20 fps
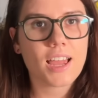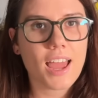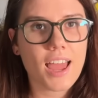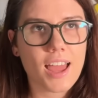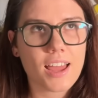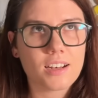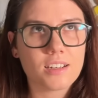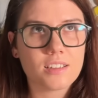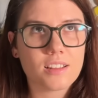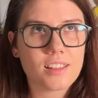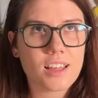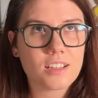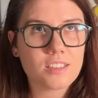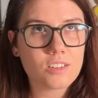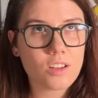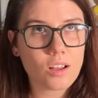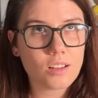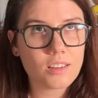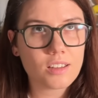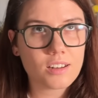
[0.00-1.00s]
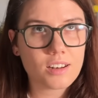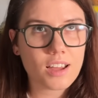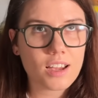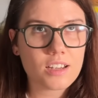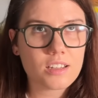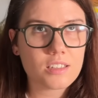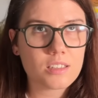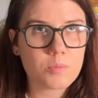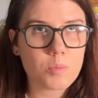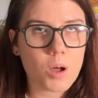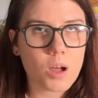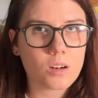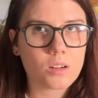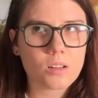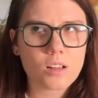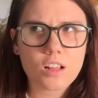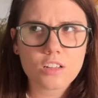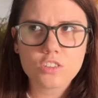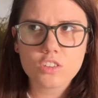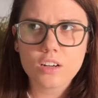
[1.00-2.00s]
And that's called the Nice
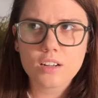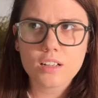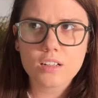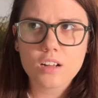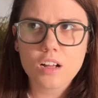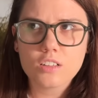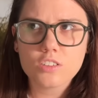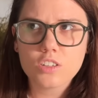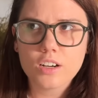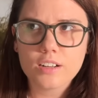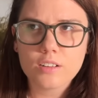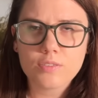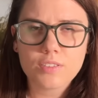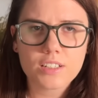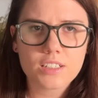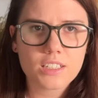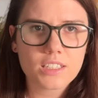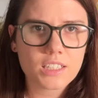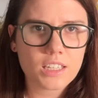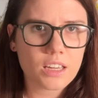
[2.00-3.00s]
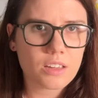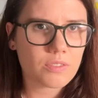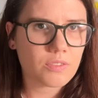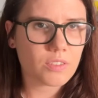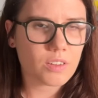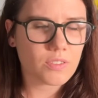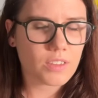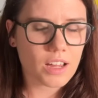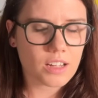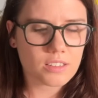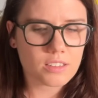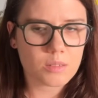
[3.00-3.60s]
model. I'll try I'll try to find a gif of that